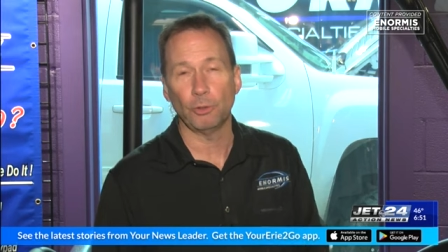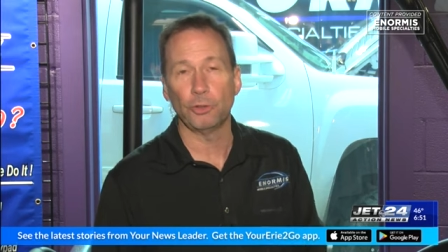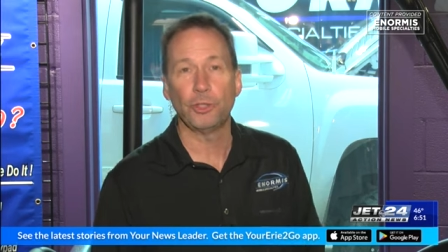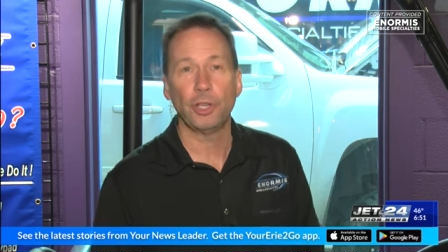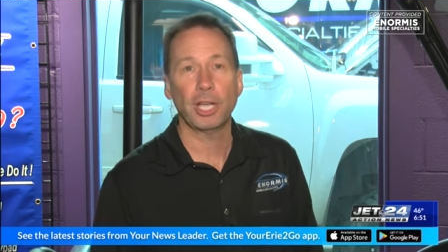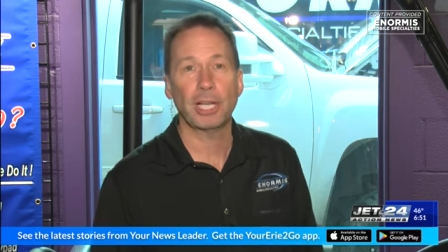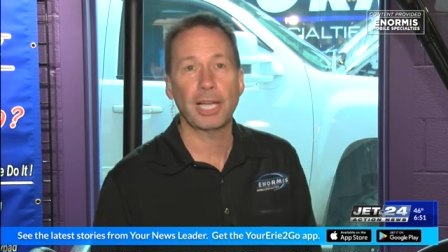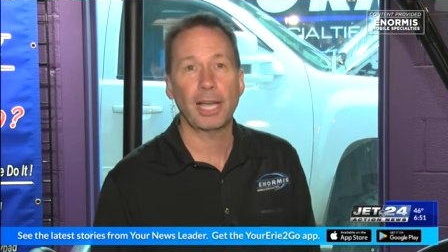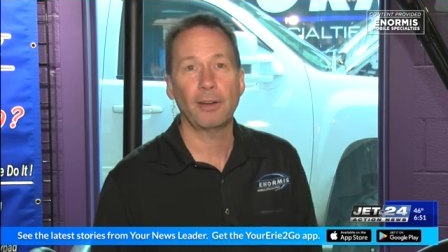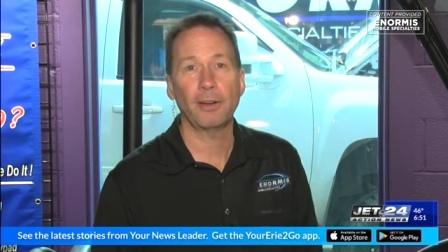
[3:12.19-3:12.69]

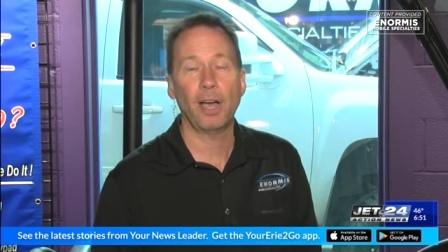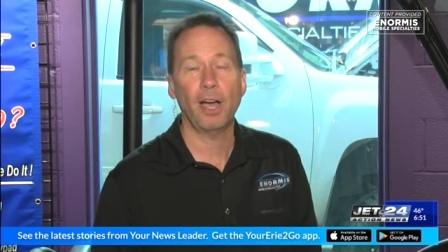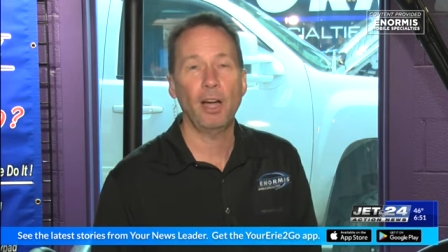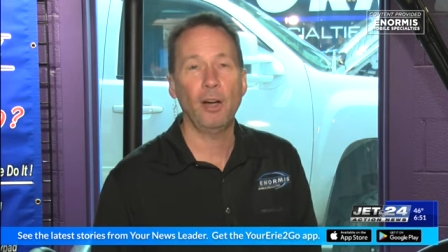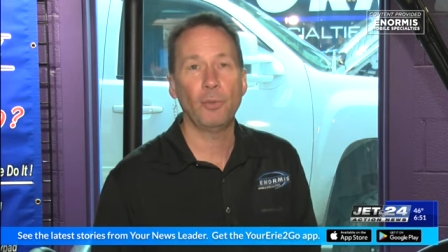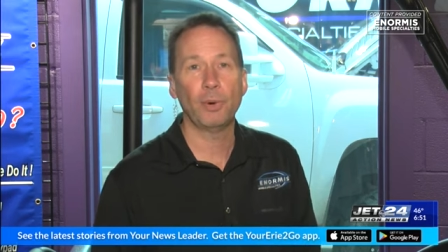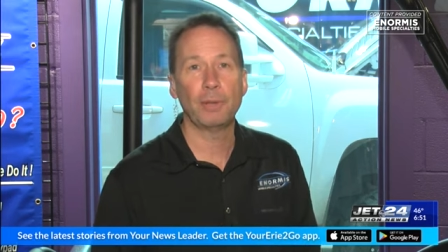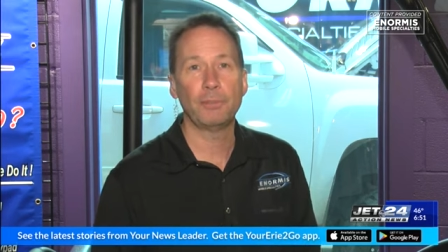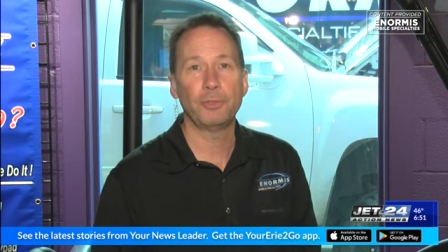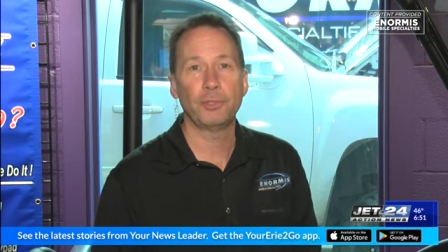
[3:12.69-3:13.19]
check out our
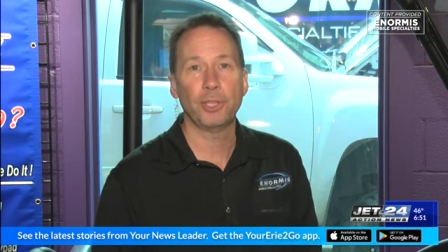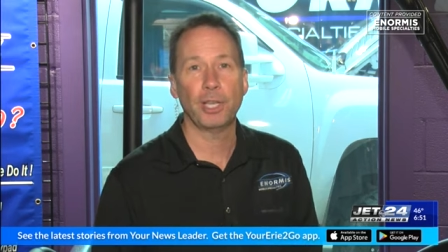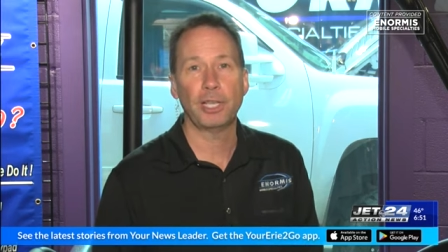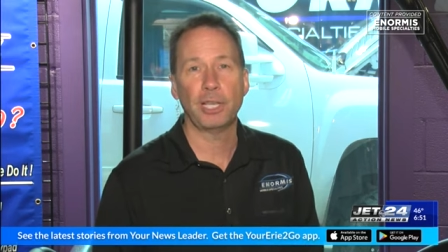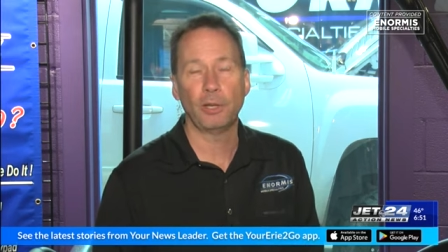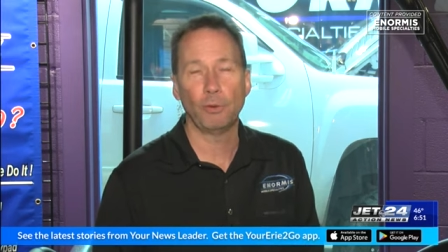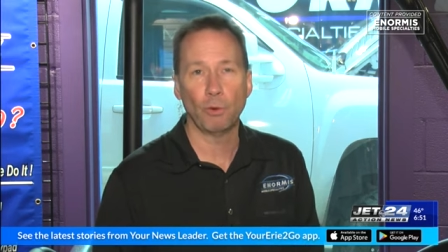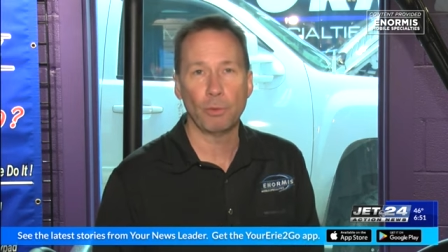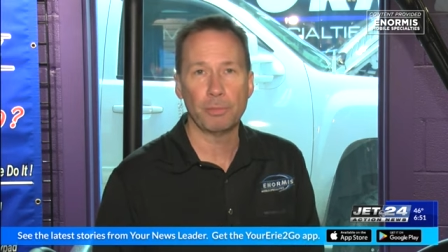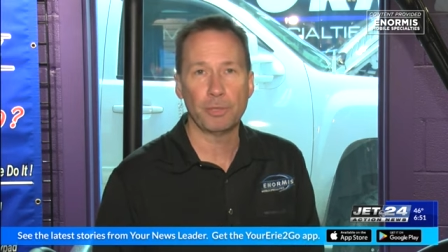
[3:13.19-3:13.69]
website,
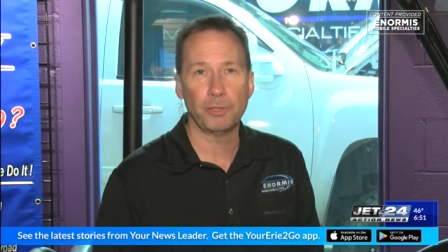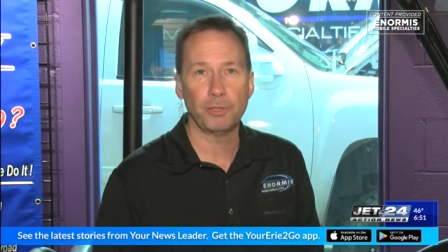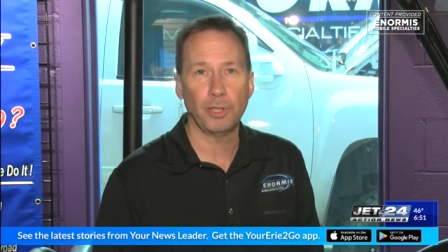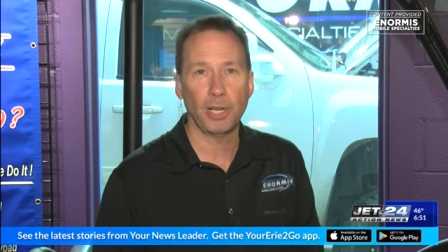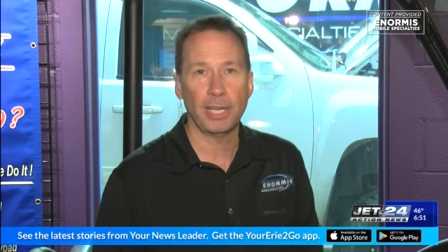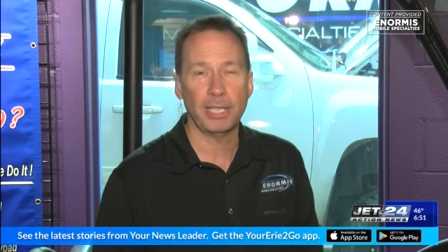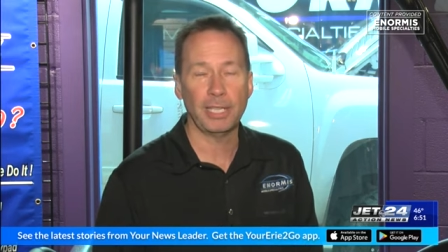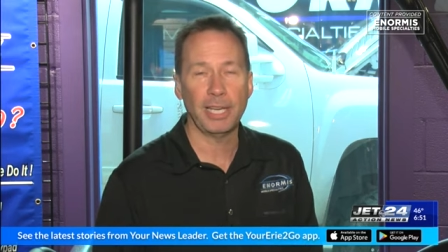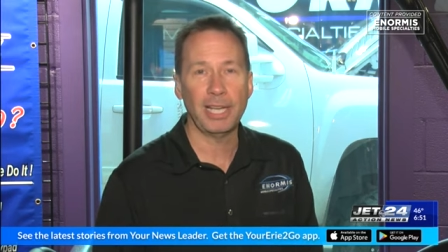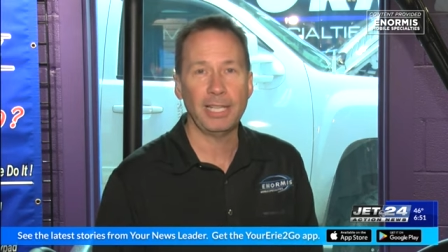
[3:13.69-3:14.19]

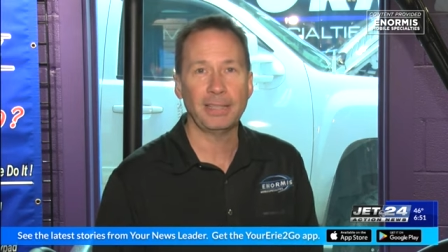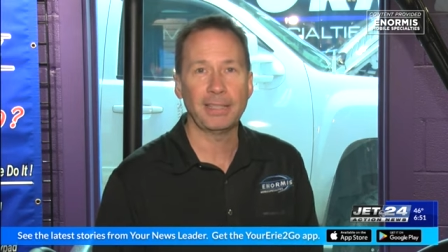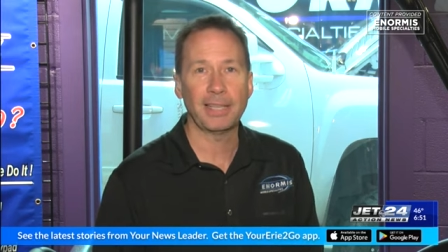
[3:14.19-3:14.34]
enormis.net.